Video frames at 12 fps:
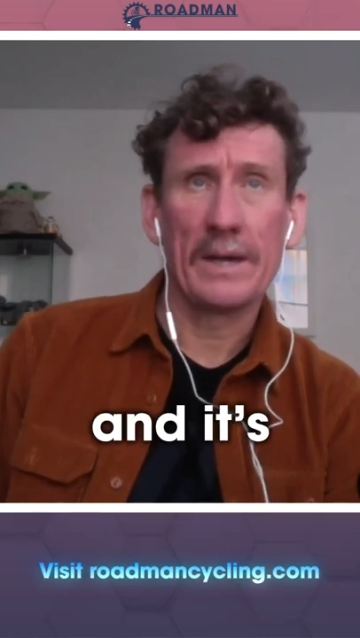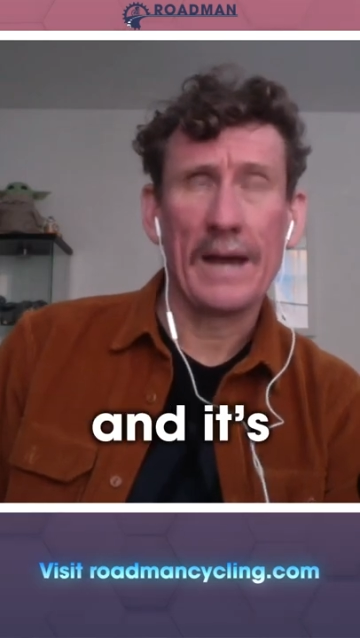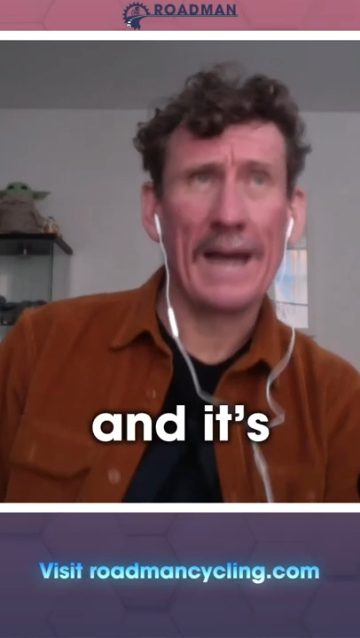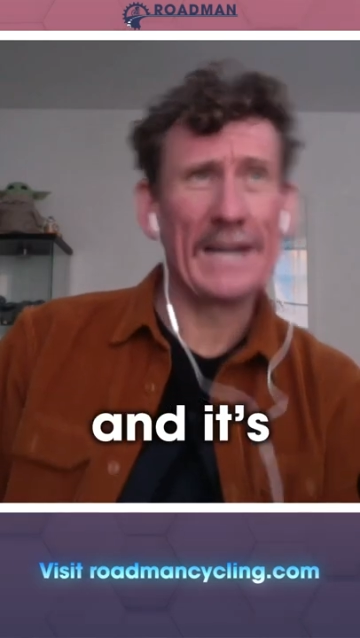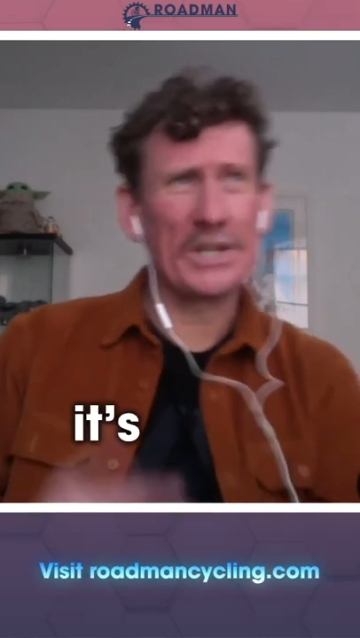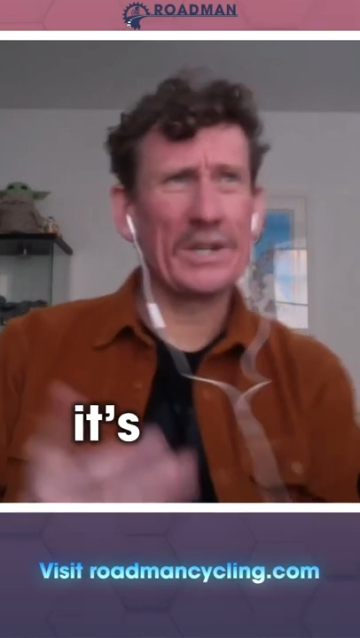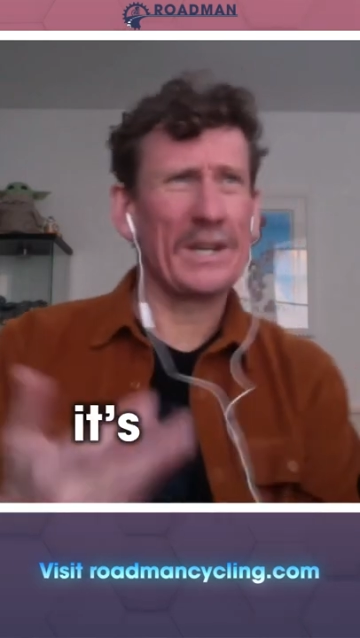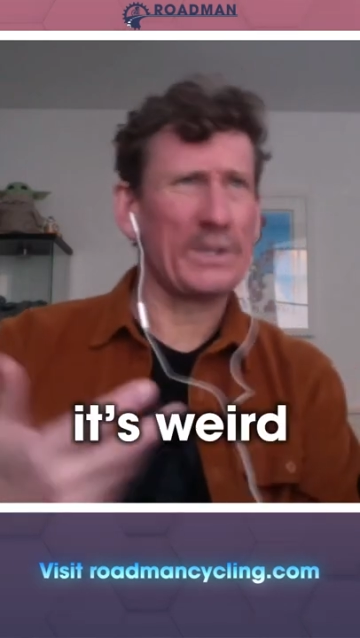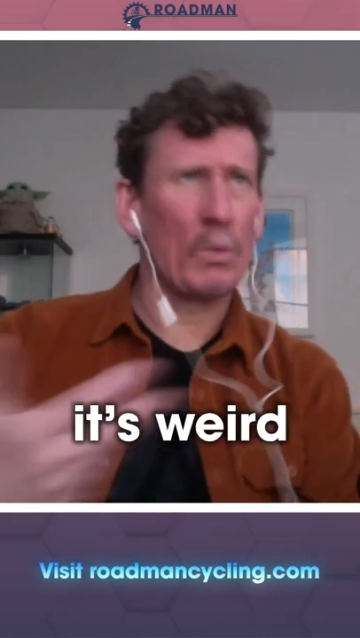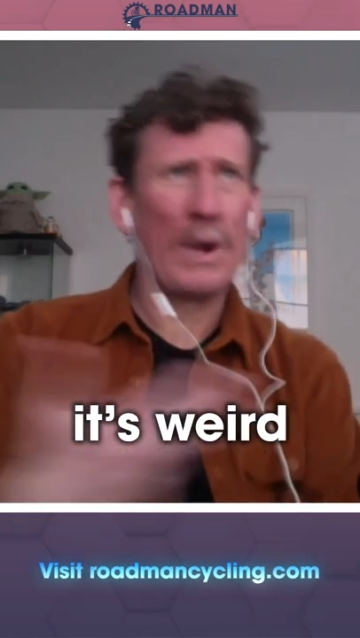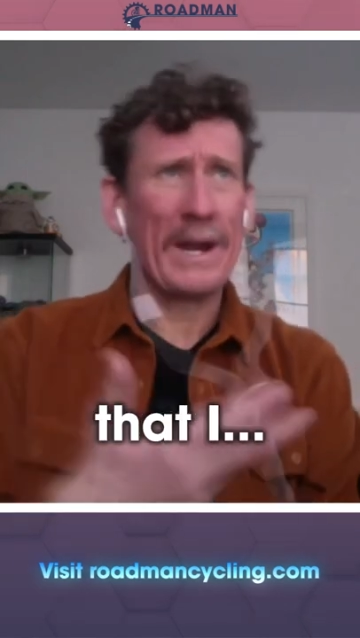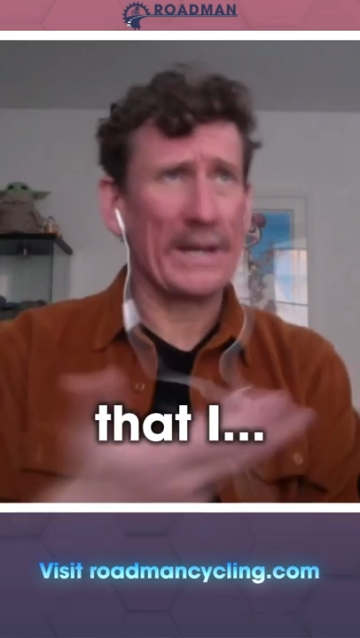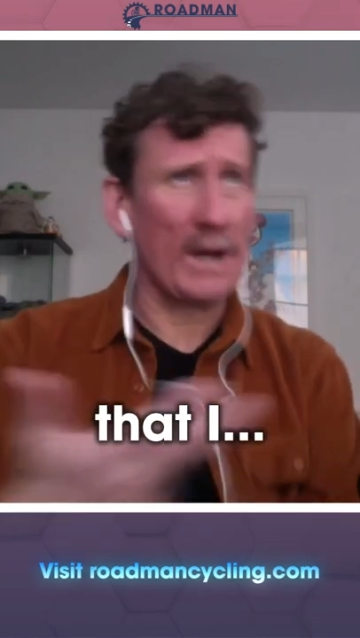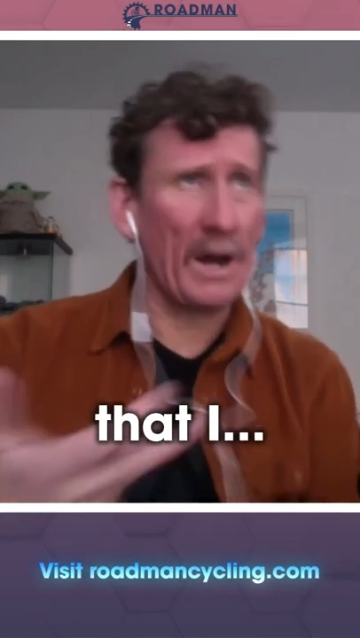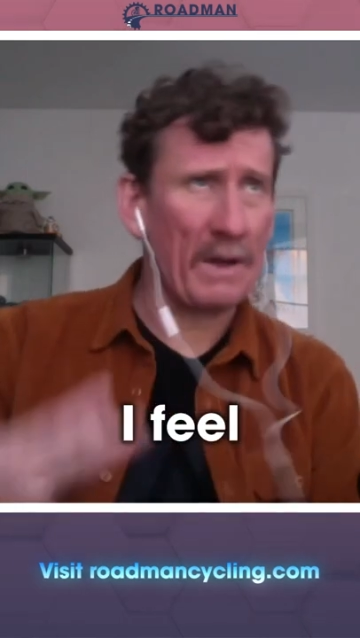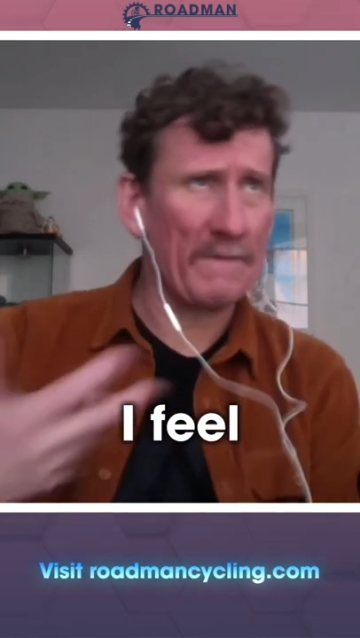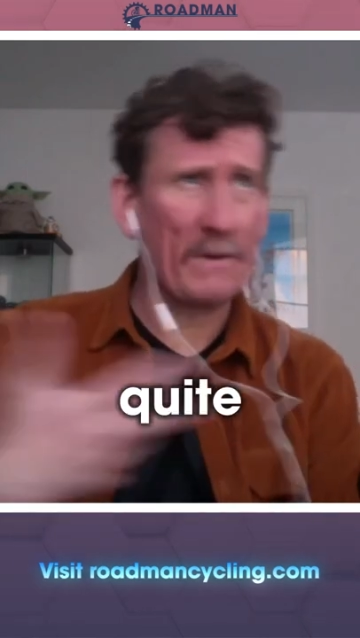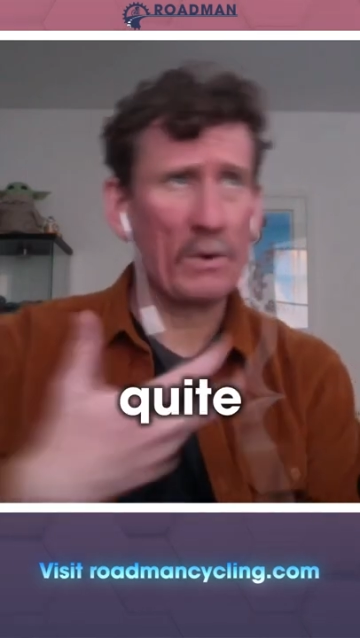And it's it's weird
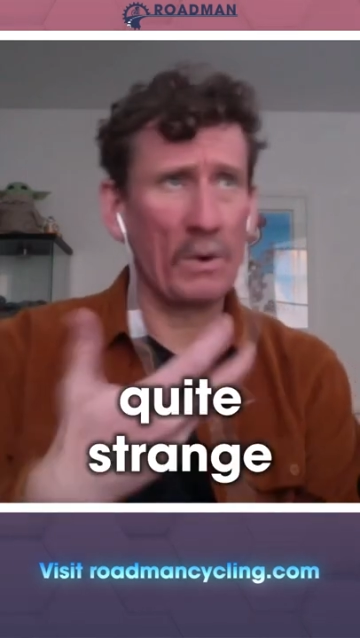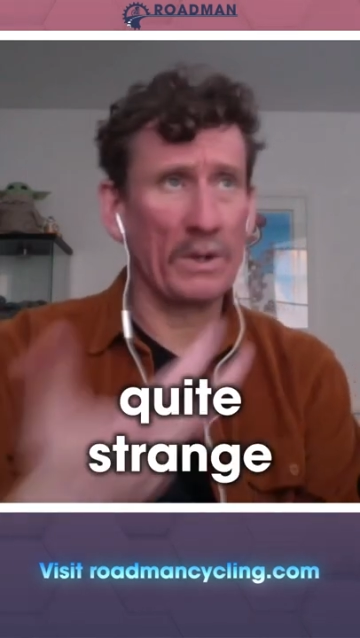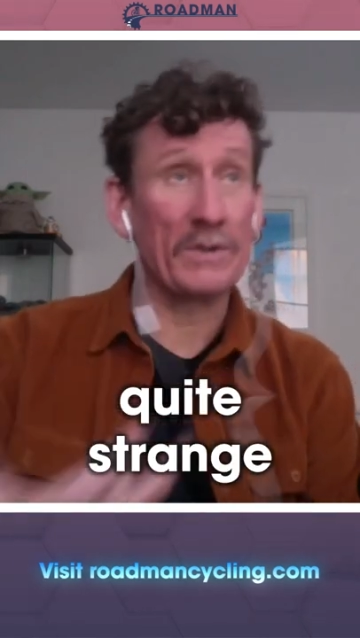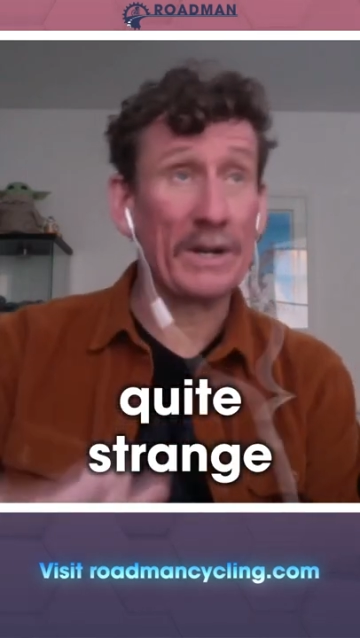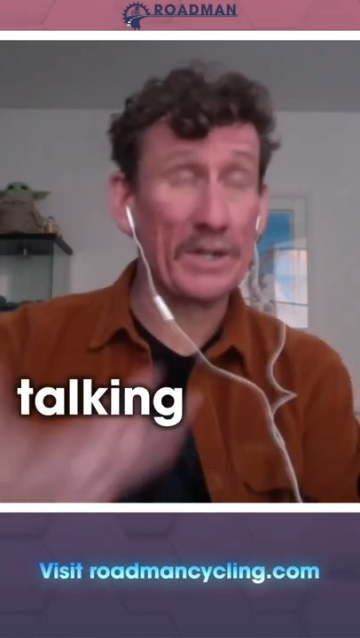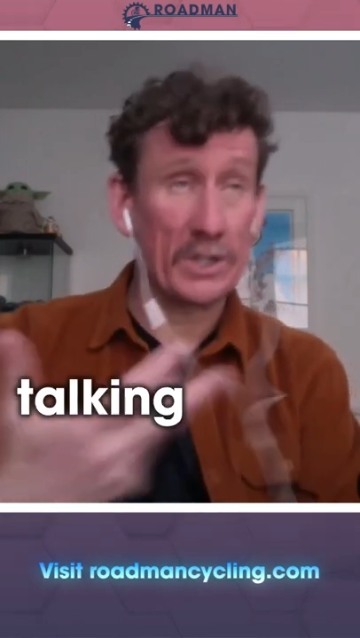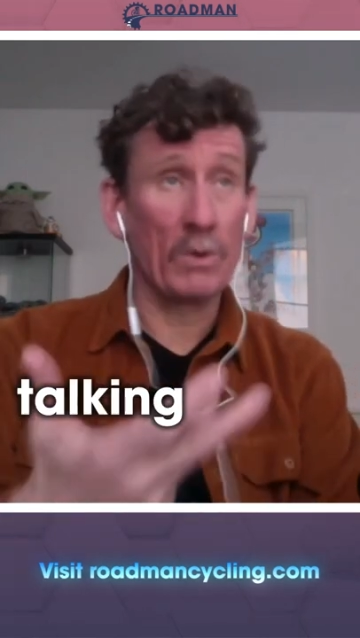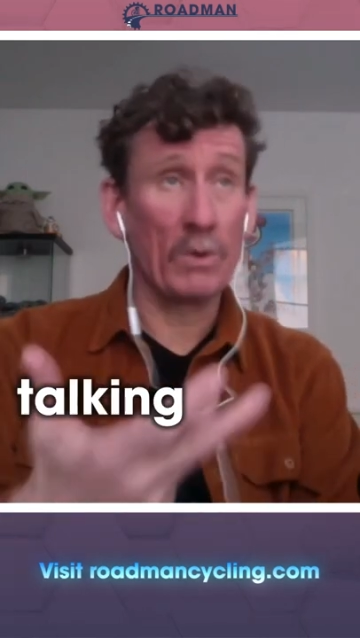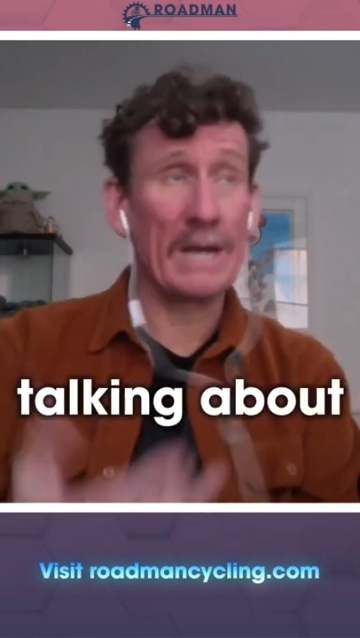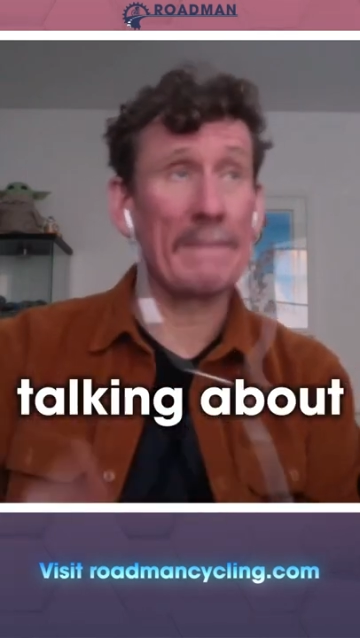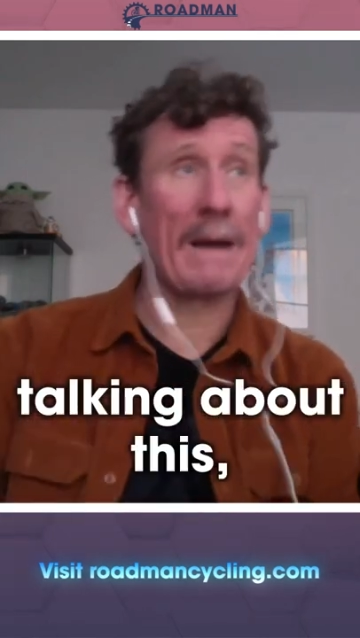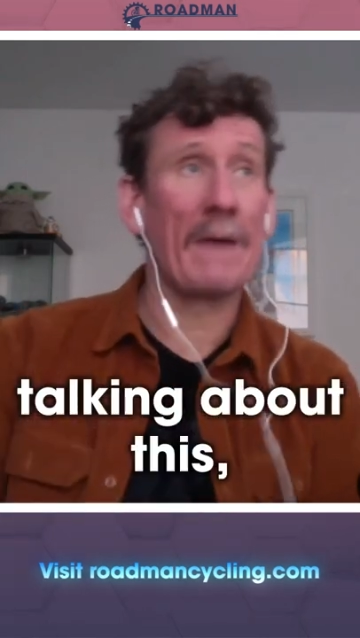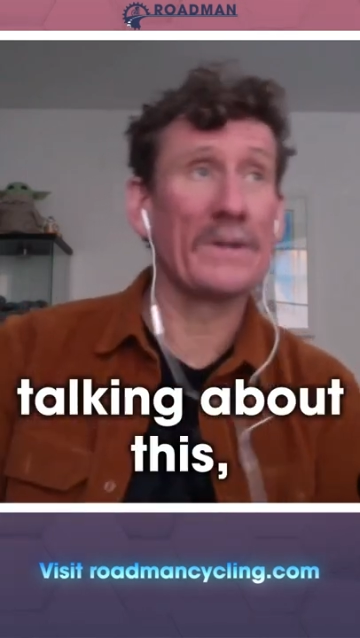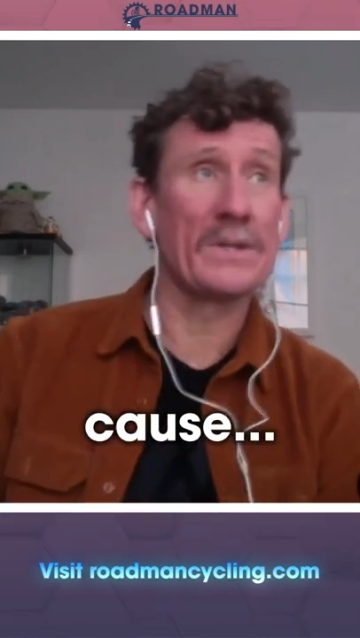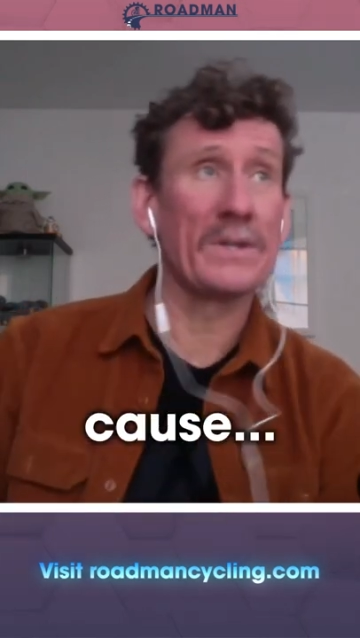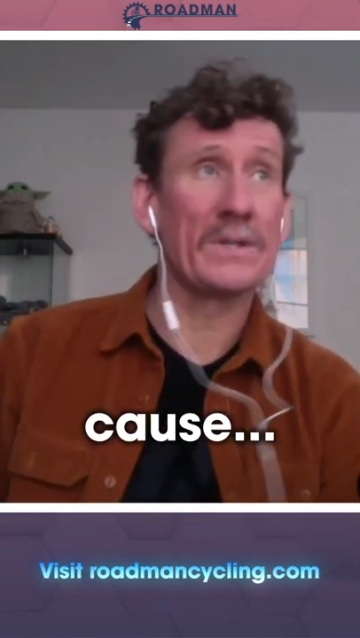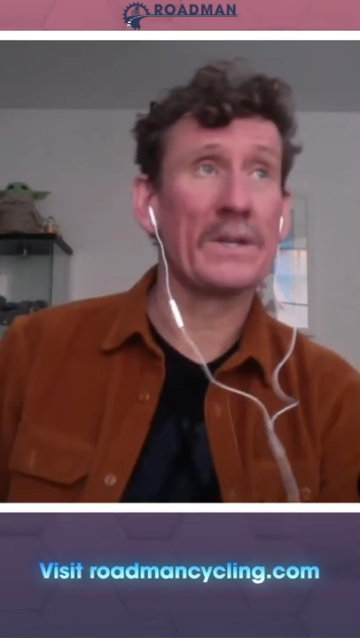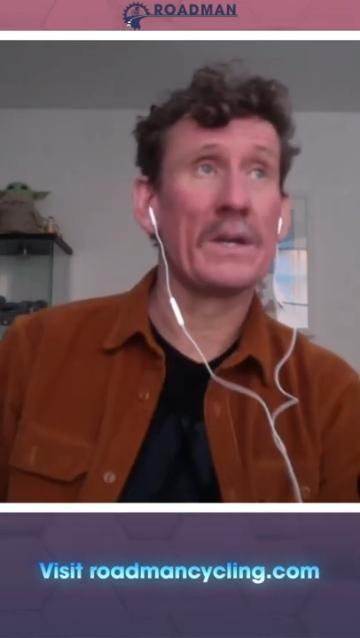I, I feel quite strange talking about this
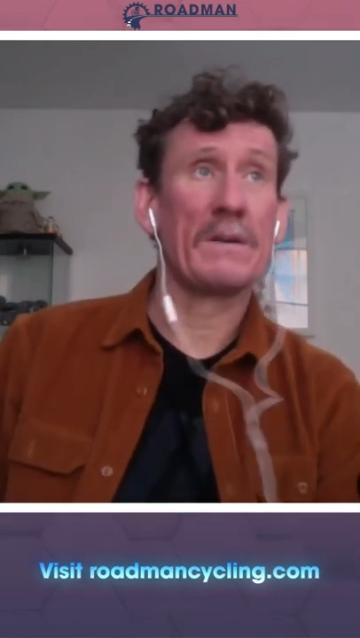because